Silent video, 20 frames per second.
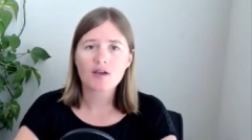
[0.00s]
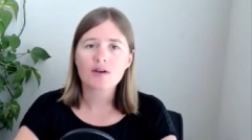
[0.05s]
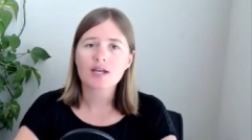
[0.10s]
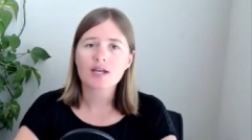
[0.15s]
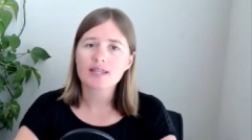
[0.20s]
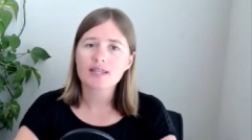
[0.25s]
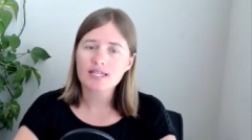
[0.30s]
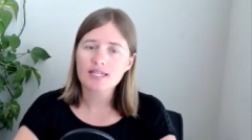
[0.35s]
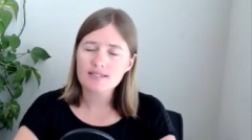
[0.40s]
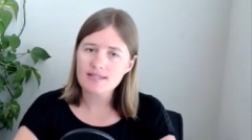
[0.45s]

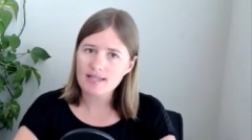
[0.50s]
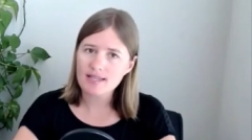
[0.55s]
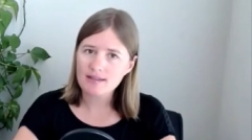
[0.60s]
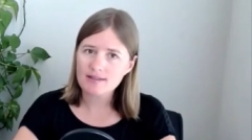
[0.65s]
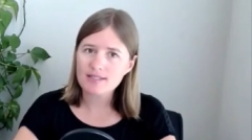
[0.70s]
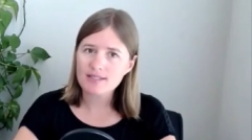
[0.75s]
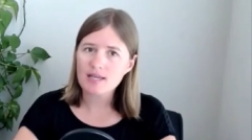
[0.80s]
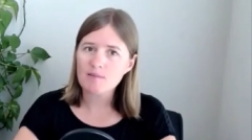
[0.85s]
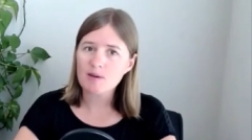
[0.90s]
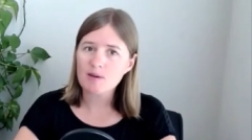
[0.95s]
These
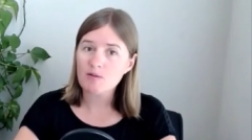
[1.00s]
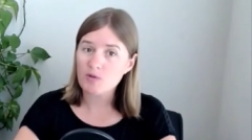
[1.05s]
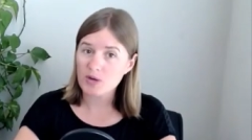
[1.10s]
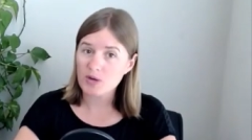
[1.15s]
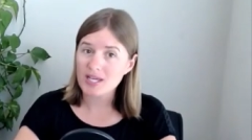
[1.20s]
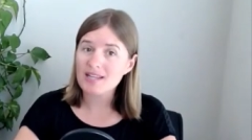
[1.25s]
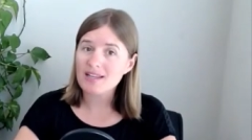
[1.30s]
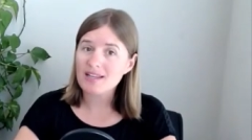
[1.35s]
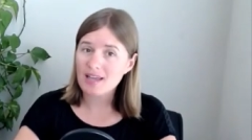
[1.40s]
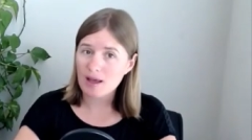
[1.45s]
things can be
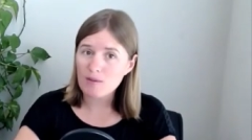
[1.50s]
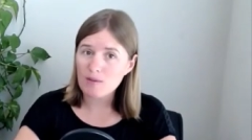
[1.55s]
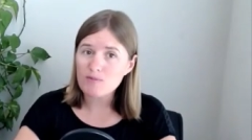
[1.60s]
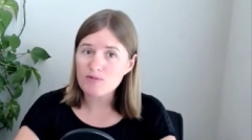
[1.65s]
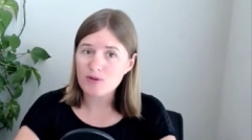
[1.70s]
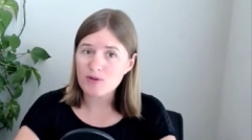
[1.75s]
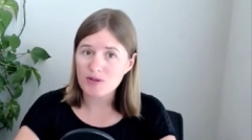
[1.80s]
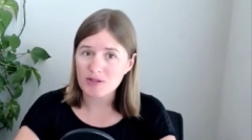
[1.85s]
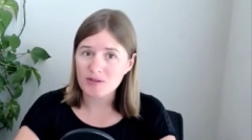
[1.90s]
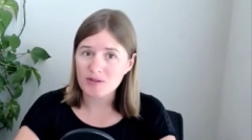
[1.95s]
really
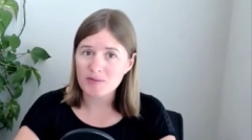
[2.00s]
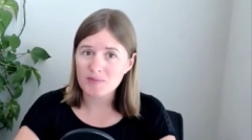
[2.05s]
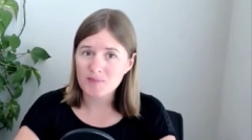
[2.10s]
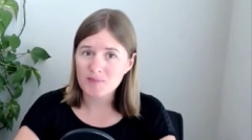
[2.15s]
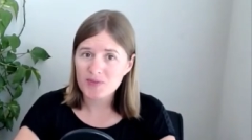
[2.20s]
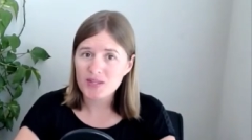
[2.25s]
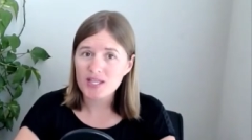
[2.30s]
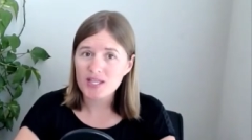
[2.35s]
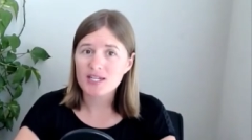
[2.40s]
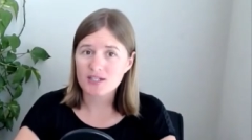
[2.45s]
helpful
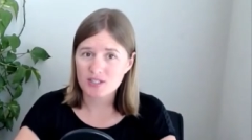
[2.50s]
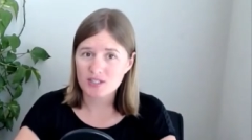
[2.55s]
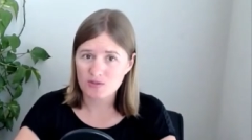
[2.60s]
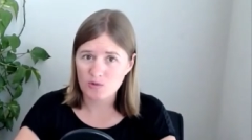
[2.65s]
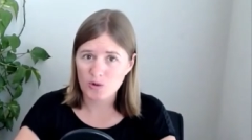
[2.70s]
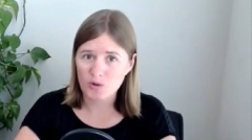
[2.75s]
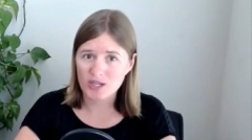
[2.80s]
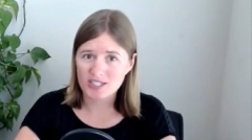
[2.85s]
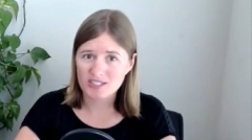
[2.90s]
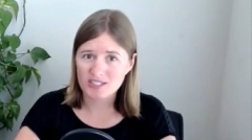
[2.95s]
in a
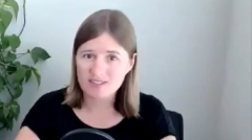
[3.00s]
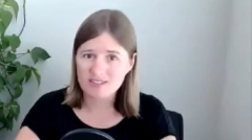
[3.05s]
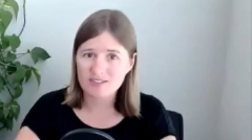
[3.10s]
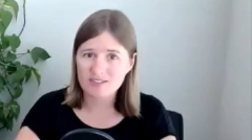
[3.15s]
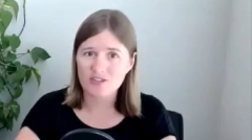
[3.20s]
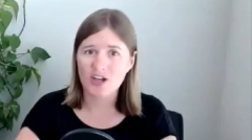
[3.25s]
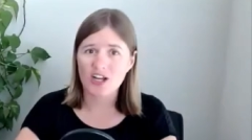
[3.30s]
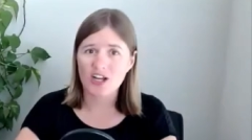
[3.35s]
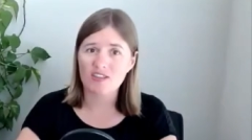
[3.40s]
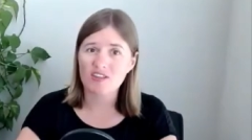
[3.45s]
divorce,
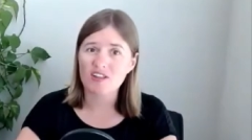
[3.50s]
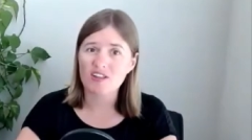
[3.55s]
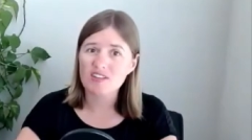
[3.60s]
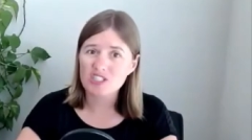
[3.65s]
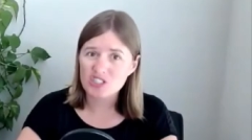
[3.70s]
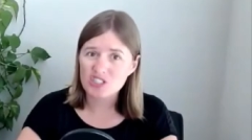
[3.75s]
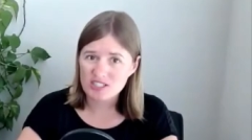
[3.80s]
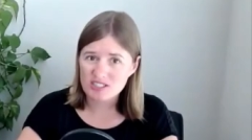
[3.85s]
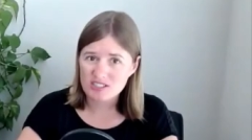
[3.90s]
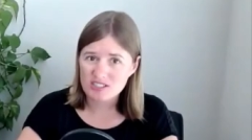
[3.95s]
right? In the
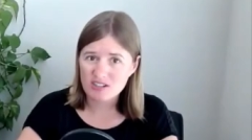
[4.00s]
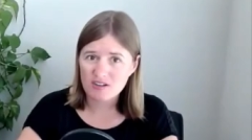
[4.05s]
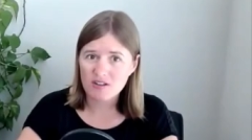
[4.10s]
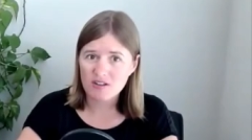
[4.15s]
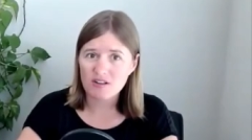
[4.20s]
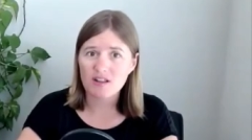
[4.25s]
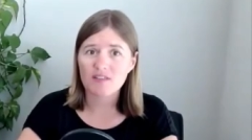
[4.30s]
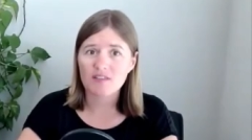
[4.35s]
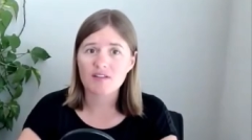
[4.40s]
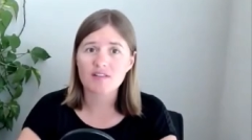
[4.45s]

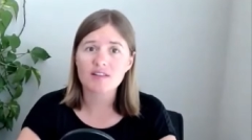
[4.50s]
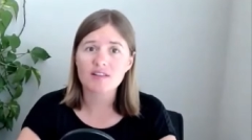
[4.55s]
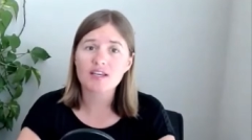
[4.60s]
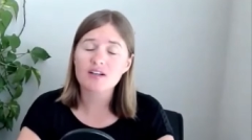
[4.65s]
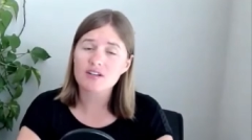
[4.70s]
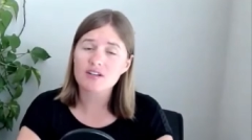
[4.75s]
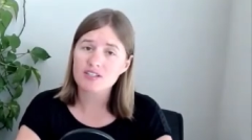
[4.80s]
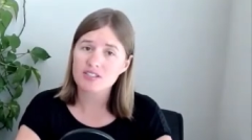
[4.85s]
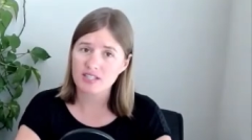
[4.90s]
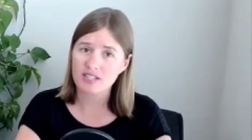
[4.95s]
logistical and the
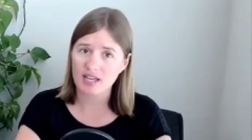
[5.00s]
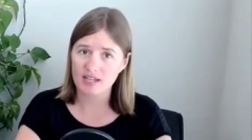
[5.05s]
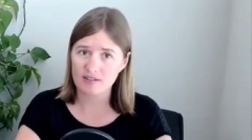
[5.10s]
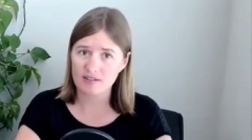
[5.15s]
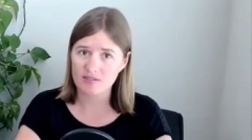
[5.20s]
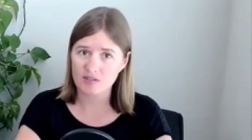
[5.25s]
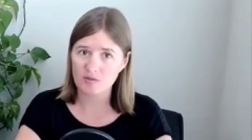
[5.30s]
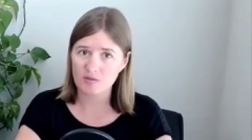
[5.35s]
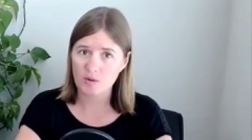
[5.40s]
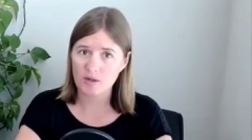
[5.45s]
legal side
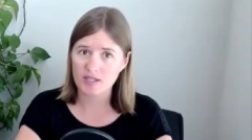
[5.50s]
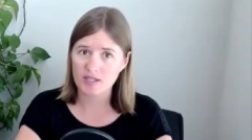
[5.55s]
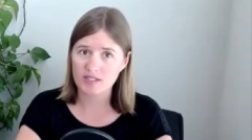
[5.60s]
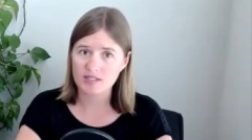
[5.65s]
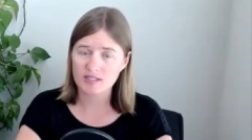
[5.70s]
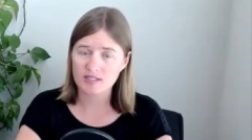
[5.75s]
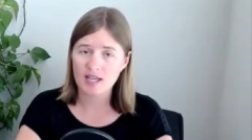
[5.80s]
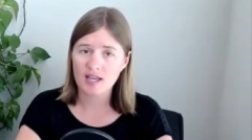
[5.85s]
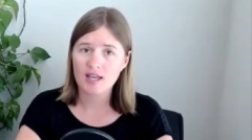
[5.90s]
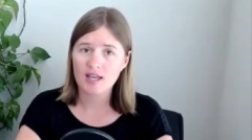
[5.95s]
of
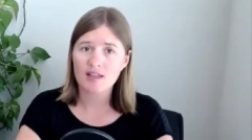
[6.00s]
divorce.